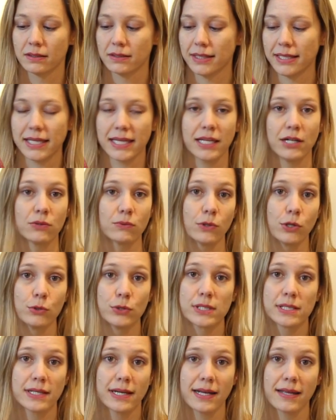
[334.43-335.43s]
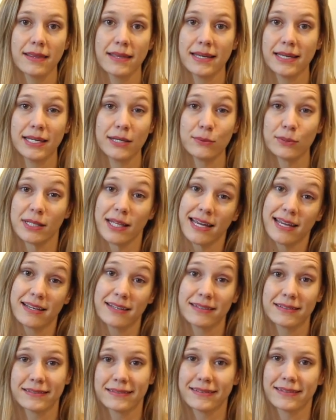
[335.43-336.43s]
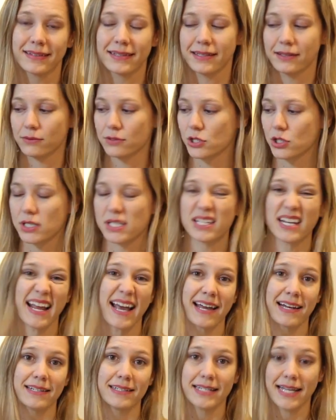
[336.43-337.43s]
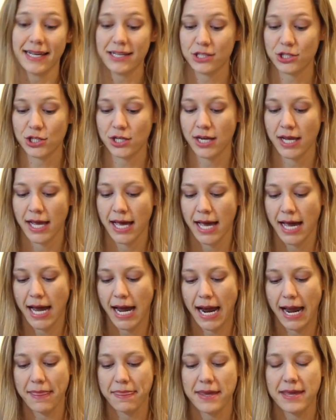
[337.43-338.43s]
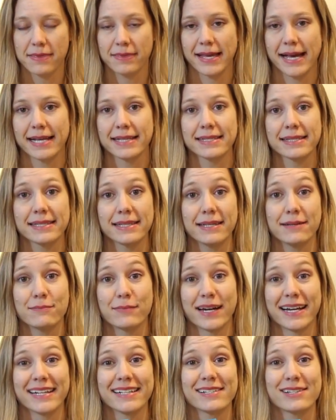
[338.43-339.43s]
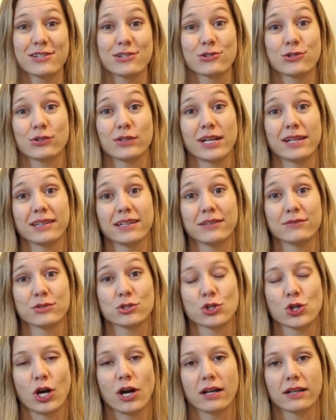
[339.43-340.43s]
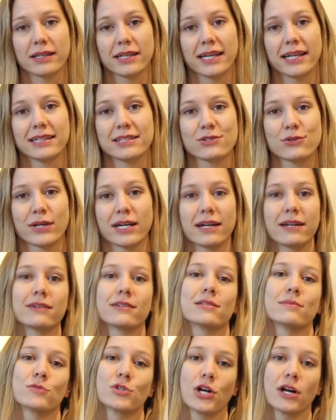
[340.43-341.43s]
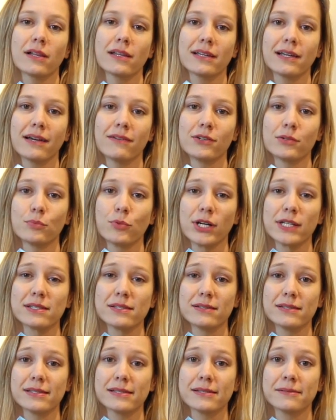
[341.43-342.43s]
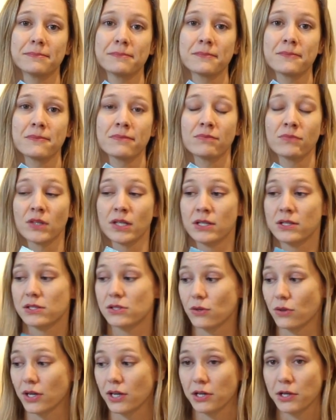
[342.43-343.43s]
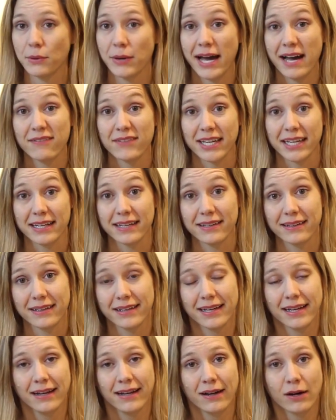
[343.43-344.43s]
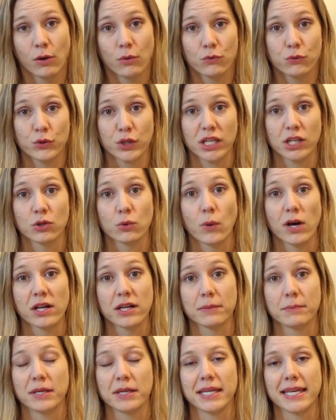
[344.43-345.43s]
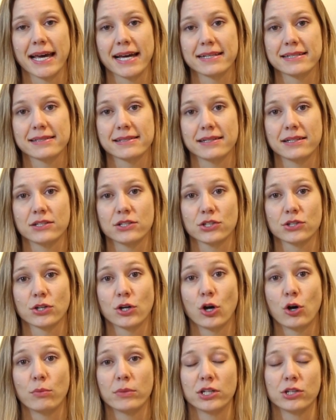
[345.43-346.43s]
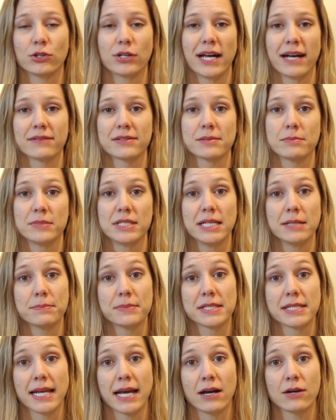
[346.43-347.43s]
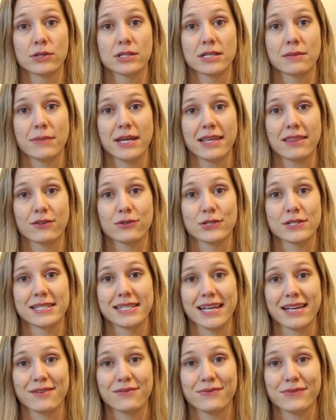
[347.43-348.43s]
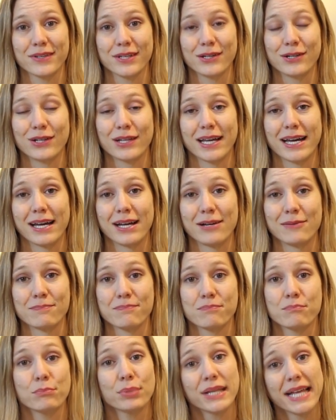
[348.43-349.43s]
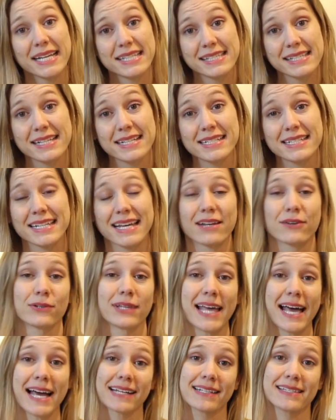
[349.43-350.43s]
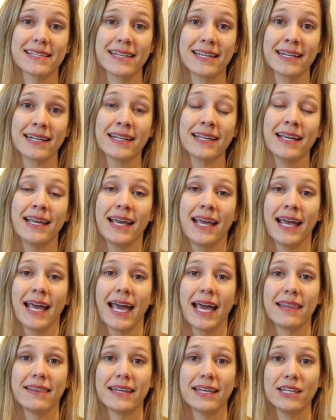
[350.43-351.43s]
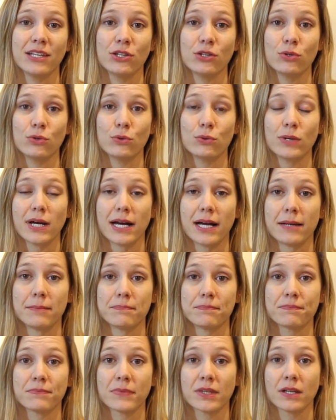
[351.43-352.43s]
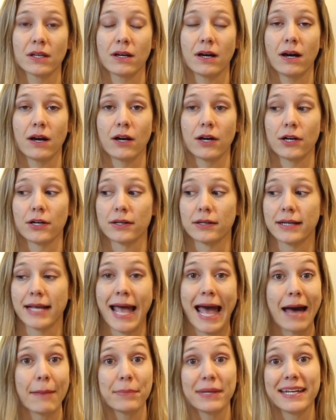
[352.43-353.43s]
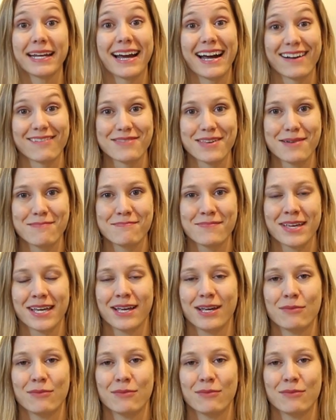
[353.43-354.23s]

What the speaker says: like in a roast that I think he would like. It was just an added touch. And then lastly, my sister-in-law loves chocolate, and so I got her some chocolate-covered pretzels. So there you have it. Hopefully you're welcoming guests into your home, and you'll have some tips now to make their stay feel pleasant and relaxing, and that you are happy to have them.